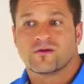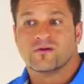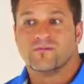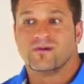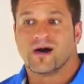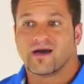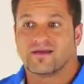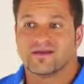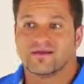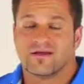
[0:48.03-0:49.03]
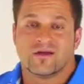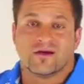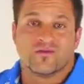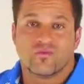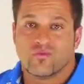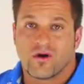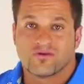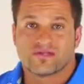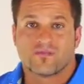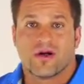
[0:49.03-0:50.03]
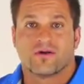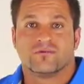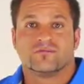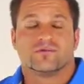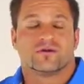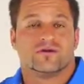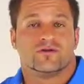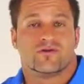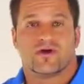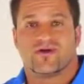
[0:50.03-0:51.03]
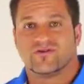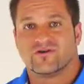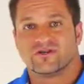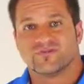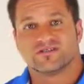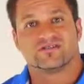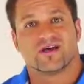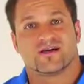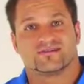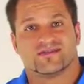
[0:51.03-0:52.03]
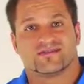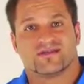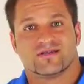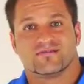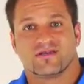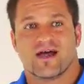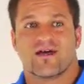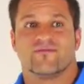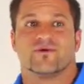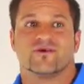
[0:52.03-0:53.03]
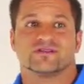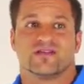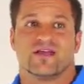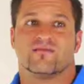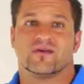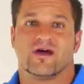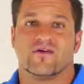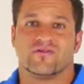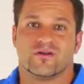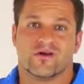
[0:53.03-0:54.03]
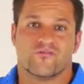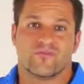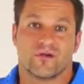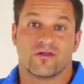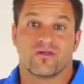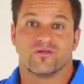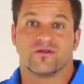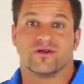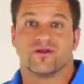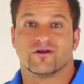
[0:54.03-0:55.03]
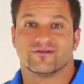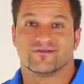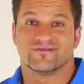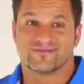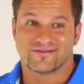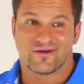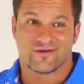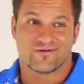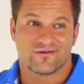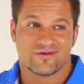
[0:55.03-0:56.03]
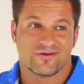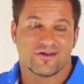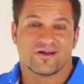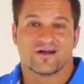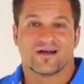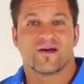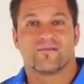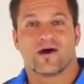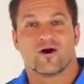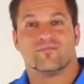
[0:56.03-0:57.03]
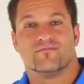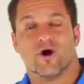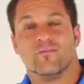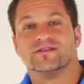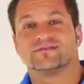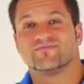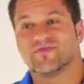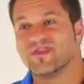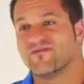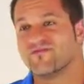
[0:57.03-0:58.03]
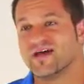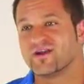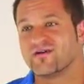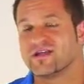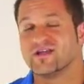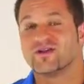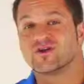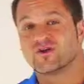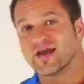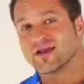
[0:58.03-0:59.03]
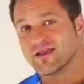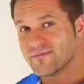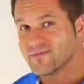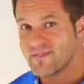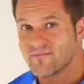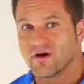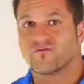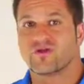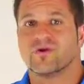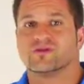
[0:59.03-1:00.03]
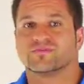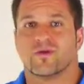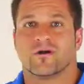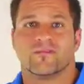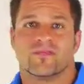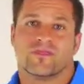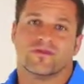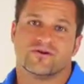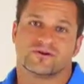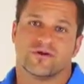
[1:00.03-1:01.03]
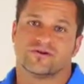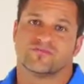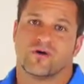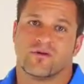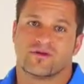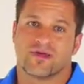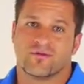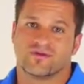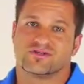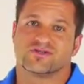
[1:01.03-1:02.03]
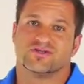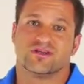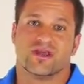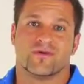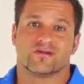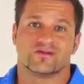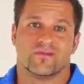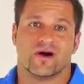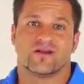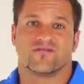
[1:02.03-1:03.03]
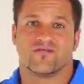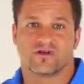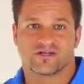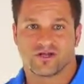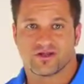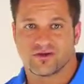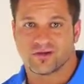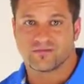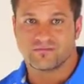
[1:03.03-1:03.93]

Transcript: your body won't smell. You won't have near as much toxicity. I personally have been off deodorant for about three years. So uh, have my home moments if I don't eat correctly. But for the most part, there's no smell with that, which is good. That means your body is functioning clearly.